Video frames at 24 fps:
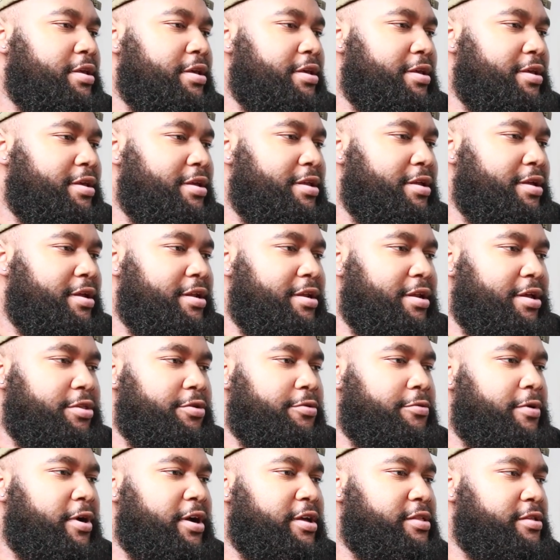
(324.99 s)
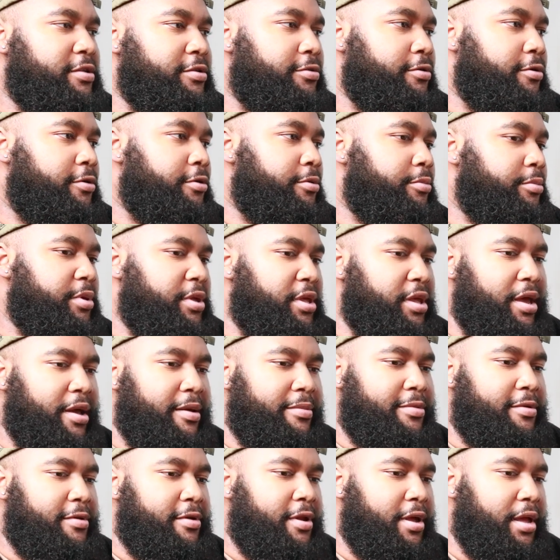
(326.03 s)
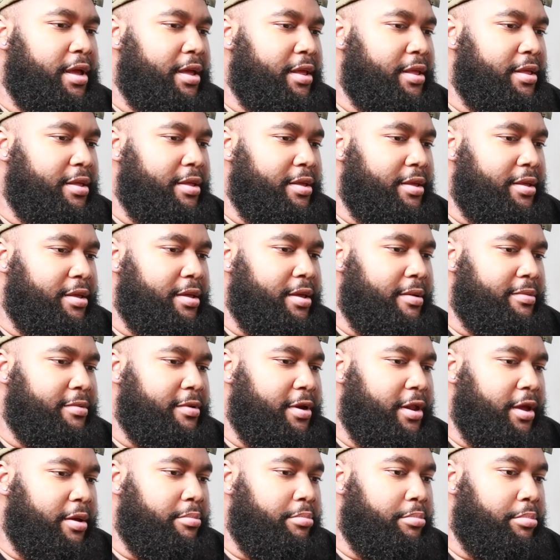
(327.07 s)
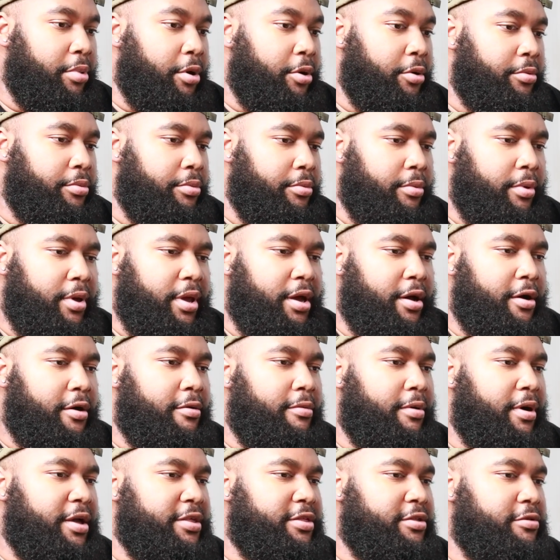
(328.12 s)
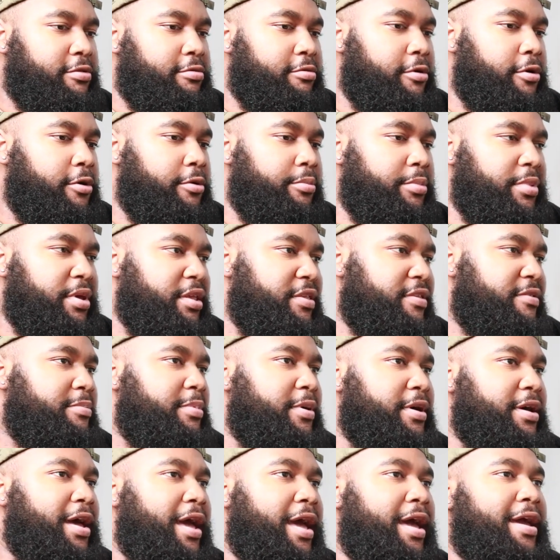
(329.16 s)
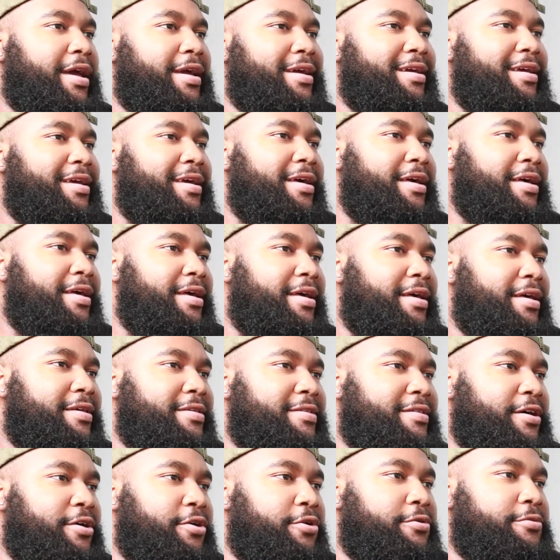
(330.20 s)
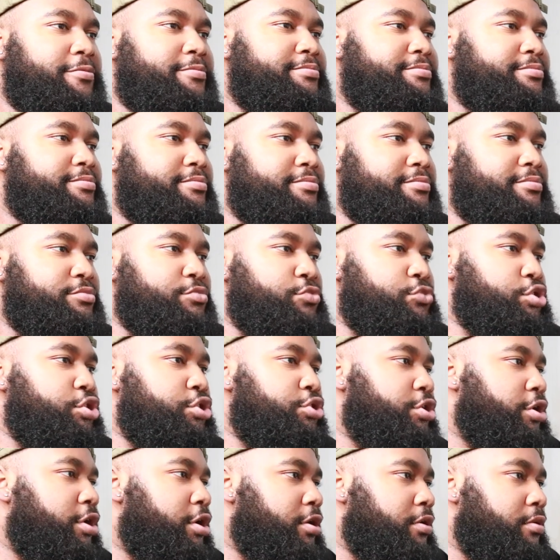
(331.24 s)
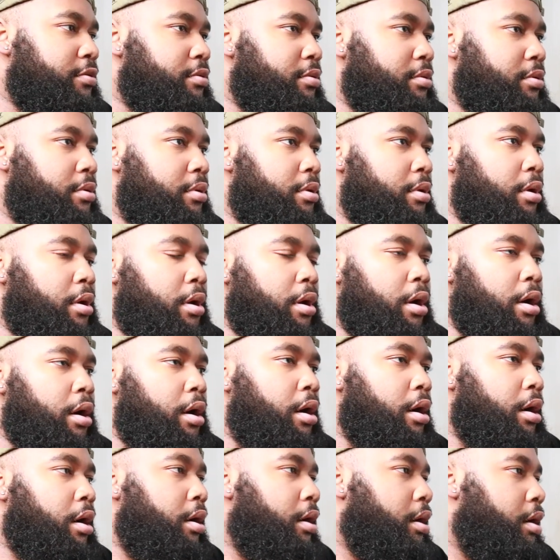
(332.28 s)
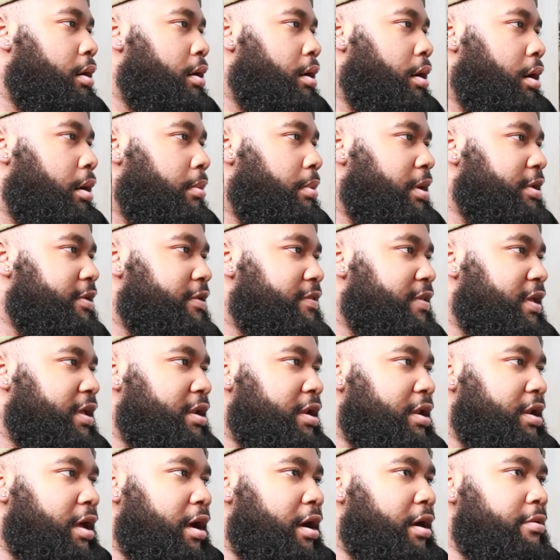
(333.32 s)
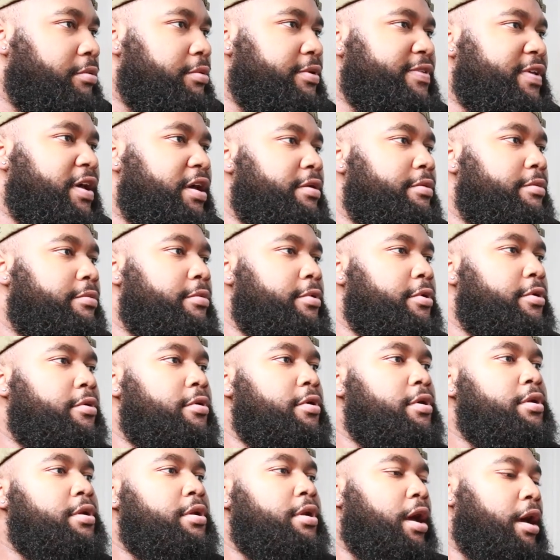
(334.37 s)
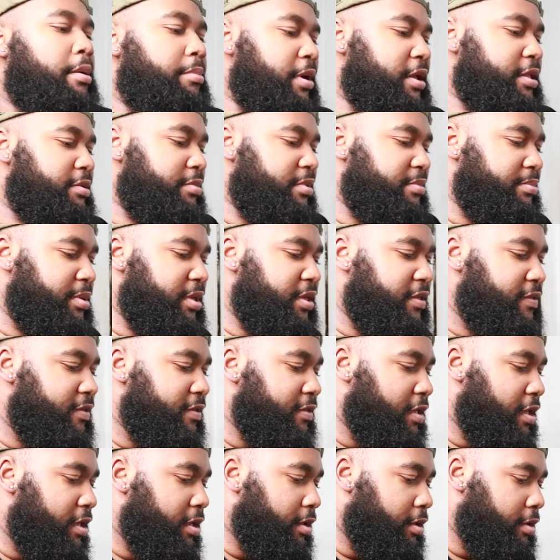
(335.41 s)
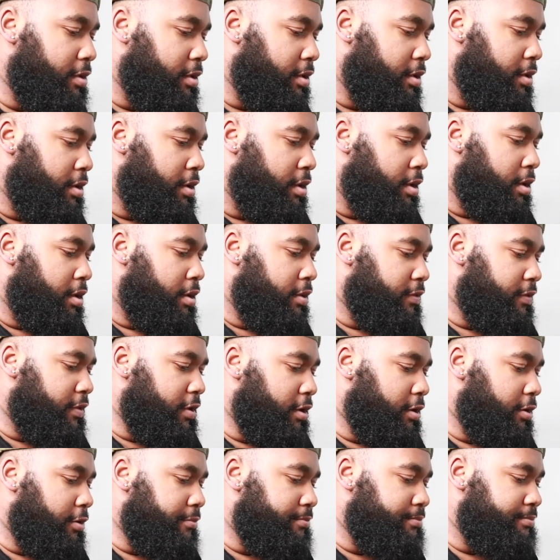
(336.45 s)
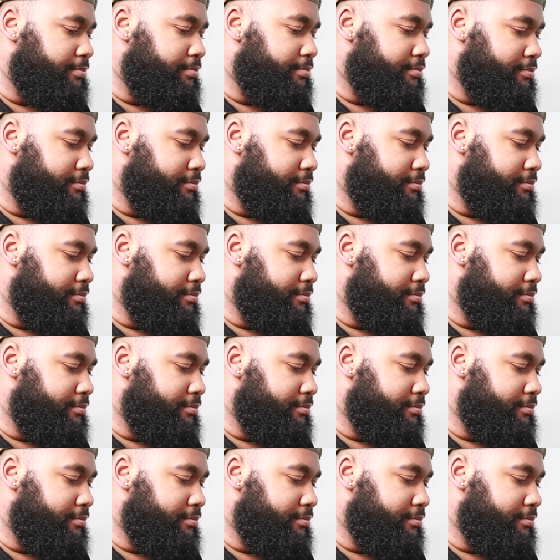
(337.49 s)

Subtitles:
did another Watch the Throne beat after they both went on Watch the Throne beats. But hey, so you know, I'm about to say that was I even recording? I'm about to be pissed as hell. So